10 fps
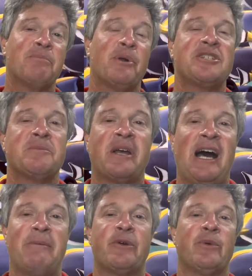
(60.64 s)
bring some
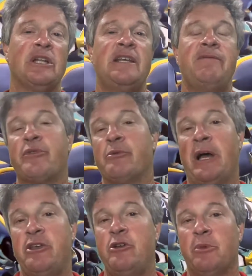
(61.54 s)
comic relief through my
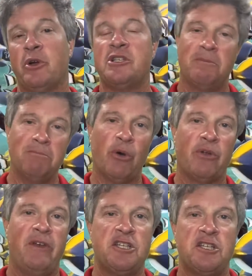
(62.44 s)
humorous and
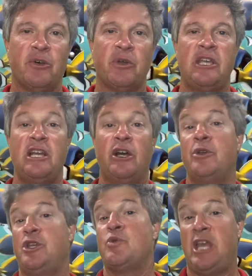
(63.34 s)
motivational
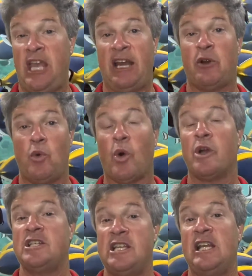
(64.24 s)
keynote, You Can't
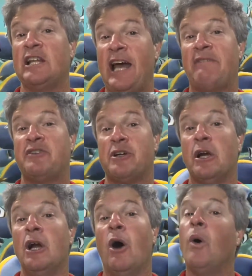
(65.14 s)
Quarantine
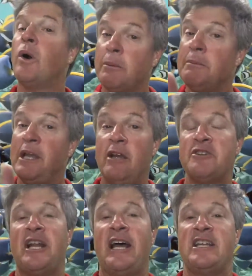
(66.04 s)
Laughter, or
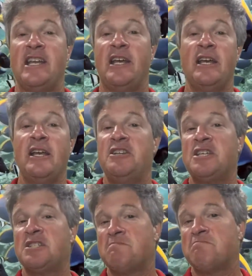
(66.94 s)
here's an idea,
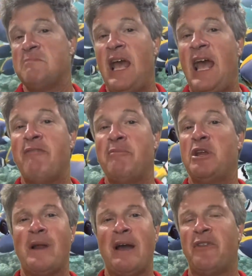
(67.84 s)
just have me
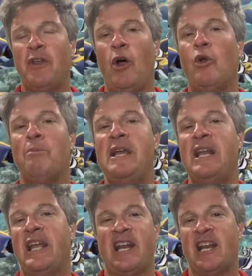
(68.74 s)
around at the whole
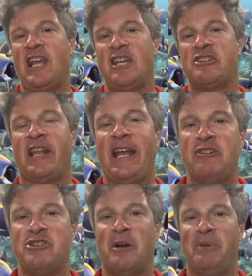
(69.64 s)
meeting and occasionally I'll
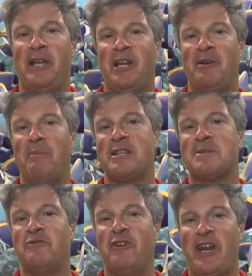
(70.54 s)
jump in and make
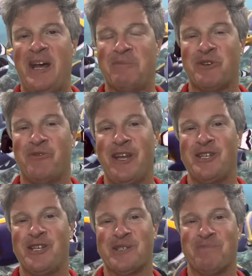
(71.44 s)
some funny
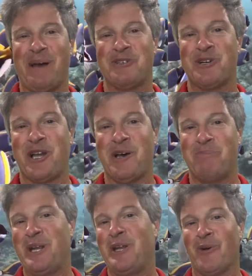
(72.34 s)
observations about your
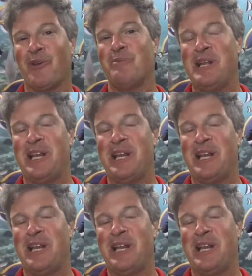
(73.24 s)
company or the meeting